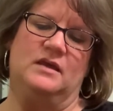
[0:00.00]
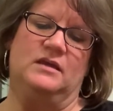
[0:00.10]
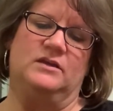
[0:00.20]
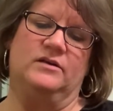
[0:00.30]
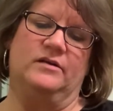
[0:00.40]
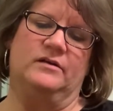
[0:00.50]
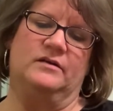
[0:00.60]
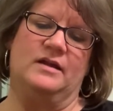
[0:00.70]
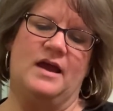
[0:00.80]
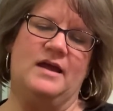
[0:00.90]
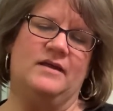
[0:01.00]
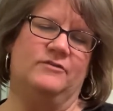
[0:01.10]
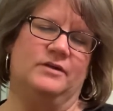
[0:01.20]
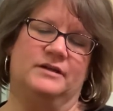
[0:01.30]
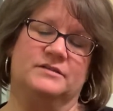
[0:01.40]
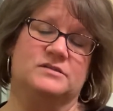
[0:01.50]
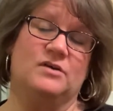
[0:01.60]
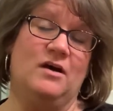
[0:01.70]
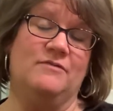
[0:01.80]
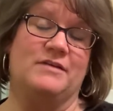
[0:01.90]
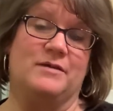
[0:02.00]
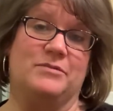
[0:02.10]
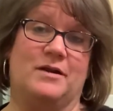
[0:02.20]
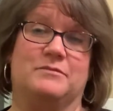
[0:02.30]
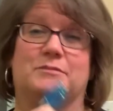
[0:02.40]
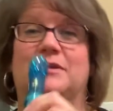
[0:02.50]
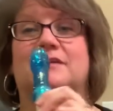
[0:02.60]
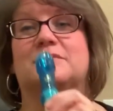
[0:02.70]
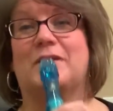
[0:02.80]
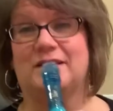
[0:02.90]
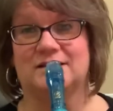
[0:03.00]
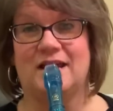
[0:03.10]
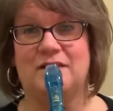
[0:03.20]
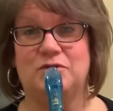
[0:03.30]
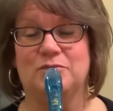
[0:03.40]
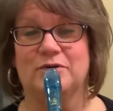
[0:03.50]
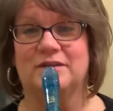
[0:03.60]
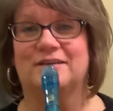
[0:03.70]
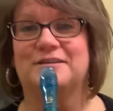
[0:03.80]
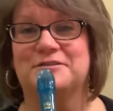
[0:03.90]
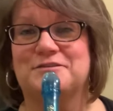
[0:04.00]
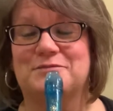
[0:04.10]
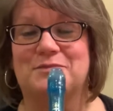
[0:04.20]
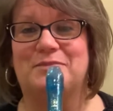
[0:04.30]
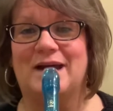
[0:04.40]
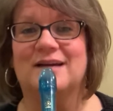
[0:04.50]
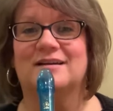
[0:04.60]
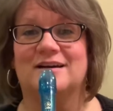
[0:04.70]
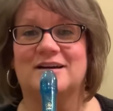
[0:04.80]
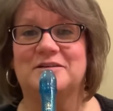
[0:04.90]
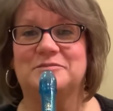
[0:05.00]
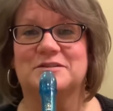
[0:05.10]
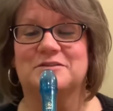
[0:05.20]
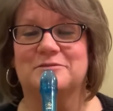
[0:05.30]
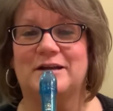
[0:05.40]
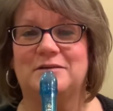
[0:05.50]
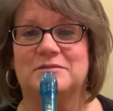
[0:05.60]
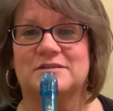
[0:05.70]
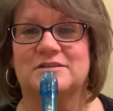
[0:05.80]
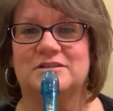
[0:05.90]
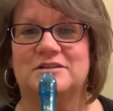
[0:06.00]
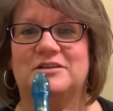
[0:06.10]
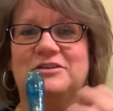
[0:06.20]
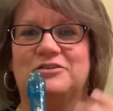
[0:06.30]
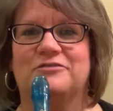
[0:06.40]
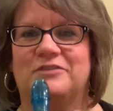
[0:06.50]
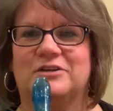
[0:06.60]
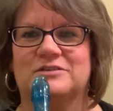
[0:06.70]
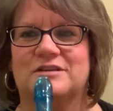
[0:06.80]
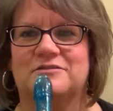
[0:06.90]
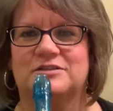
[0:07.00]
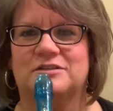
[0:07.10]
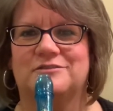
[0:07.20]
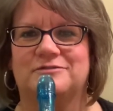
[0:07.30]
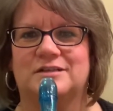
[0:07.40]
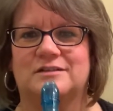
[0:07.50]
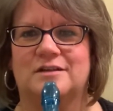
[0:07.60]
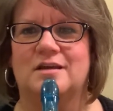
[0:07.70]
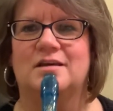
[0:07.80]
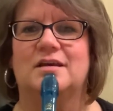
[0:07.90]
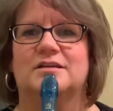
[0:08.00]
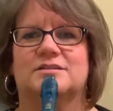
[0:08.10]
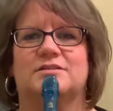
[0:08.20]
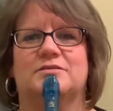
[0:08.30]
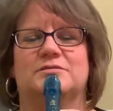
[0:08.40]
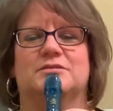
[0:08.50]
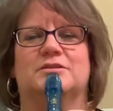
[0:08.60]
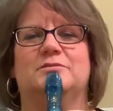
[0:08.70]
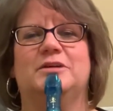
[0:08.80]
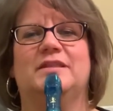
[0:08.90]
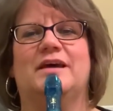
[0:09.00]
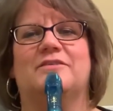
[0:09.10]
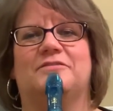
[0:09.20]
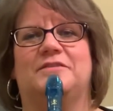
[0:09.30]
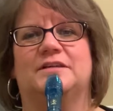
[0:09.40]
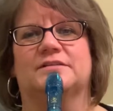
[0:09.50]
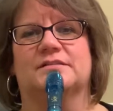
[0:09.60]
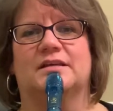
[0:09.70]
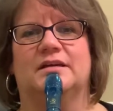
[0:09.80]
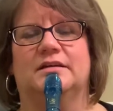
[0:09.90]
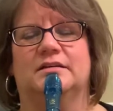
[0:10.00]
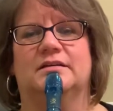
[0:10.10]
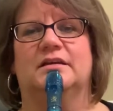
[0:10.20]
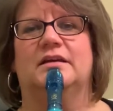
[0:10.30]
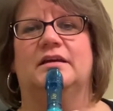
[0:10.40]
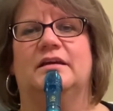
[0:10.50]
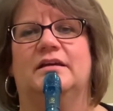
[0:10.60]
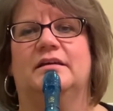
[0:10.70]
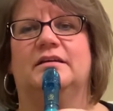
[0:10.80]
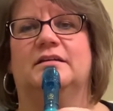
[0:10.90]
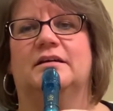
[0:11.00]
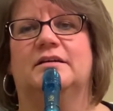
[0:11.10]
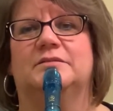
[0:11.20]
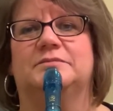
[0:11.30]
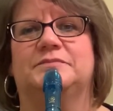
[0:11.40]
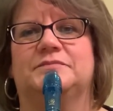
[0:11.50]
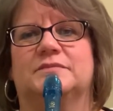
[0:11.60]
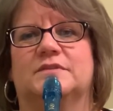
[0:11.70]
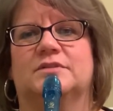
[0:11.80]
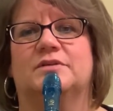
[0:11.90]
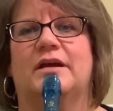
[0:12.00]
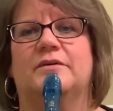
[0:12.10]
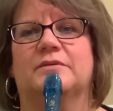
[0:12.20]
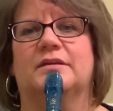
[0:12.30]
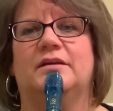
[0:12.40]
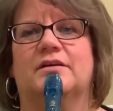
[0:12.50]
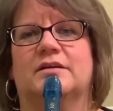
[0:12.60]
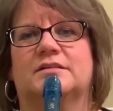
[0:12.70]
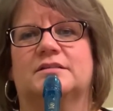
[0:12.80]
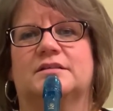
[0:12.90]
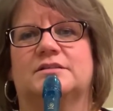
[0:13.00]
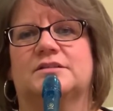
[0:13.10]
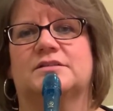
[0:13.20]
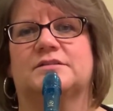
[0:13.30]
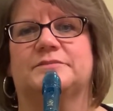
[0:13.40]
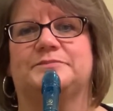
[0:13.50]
you're not ever going to solve that problem because by the time you bring the instrument back up to the ready position, your fingers have shifted. So learn what that feels like and try really hard to just